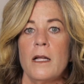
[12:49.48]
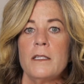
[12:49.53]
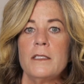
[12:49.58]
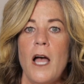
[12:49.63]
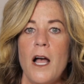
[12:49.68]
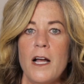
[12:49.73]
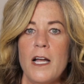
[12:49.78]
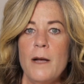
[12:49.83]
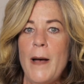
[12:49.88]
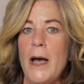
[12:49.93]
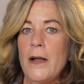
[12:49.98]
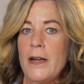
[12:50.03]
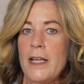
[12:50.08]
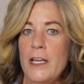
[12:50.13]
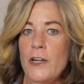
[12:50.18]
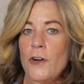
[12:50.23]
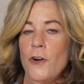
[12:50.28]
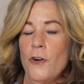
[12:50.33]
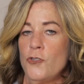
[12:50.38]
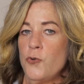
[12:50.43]
Talk about
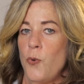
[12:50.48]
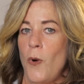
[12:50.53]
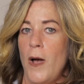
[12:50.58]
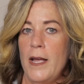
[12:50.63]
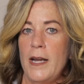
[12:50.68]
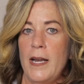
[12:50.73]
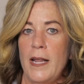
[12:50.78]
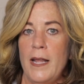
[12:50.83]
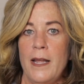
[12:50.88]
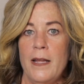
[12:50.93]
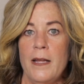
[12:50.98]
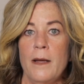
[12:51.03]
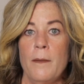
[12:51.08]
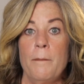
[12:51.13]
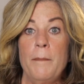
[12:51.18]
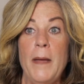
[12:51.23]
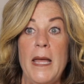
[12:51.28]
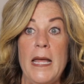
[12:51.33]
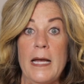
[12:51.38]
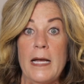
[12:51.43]
intertwining
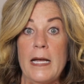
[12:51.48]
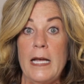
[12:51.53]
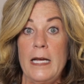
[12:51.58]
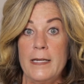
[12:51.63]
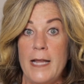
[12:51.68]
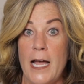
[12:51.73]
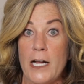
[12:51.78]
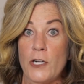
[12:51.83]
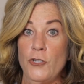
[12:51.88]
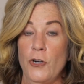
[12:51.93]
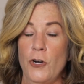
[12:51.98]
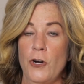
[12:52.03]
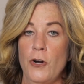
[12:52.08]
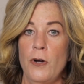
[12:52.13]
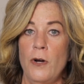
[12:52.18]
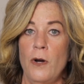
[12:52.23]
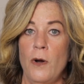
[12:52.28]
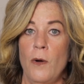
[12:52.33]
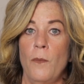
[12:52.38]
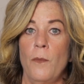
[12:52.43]
being a
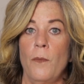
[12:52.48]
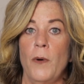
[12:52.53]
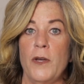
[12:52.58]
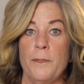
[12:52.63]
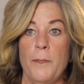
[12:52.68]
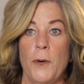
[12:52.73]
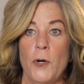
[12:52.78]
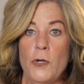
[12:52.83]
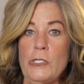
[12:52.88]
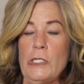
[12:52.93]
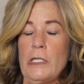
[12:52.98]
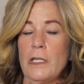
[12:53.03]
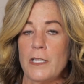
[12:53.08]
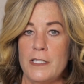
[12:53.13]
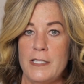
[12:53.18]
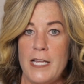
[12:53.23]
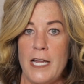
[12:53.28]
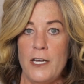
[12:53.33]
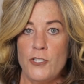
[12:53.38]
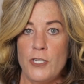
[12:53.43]
connector with
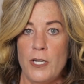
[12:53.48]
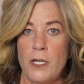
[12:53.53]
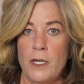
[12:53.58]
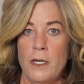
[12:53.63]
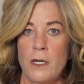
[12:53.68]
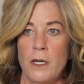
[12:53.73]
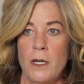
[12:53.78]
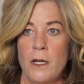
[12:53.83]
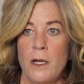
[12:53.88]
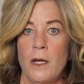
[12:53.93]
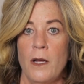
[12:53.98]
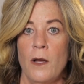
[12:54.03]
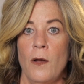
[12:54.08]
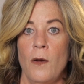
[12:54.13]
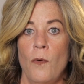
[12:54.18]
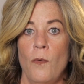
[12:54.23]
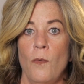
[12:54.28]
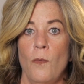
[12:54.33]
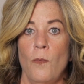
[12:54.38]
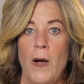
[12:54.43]
personalization.
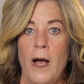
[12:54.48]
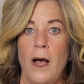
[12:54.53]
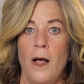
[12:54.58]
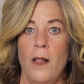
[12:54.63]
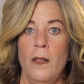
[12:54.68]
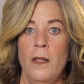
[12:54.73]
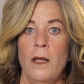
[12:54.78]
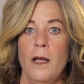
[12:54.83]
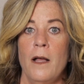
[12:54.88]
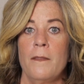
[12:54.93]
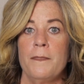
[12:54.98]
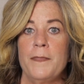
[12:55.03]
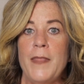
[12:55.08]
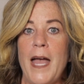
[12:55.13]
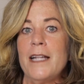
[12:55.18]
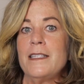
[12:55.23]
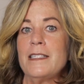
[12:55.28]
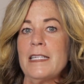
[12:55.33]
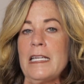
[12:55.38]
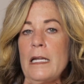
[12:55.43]
Well,
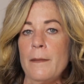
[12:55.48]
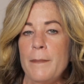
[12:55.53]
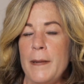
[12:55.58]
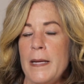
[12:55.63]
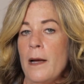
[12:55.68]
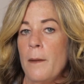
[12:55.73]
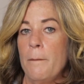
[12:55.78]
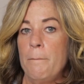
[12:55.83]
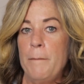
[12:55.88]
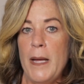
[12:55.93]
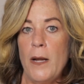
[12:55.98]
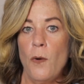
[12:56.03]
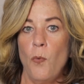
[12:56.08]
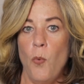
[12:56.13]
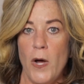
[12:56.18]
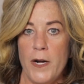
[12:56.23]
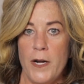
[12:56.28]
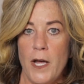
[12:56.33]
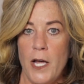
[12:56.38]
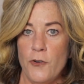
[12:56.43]
that's gonna be a big
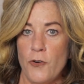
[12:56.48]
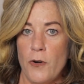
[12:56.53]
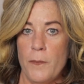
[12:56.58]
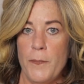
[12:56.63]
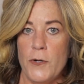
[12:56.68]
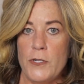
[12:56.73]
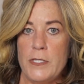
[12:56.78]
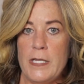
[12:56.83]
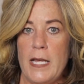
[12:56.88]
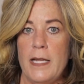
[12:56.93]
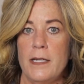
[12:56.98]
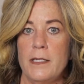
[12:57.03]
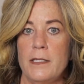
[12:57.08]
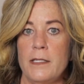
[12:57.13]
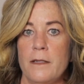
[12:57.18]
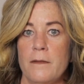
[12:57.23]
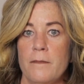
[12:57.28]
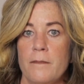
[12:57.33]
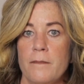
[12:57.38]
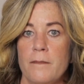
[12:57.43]
100%.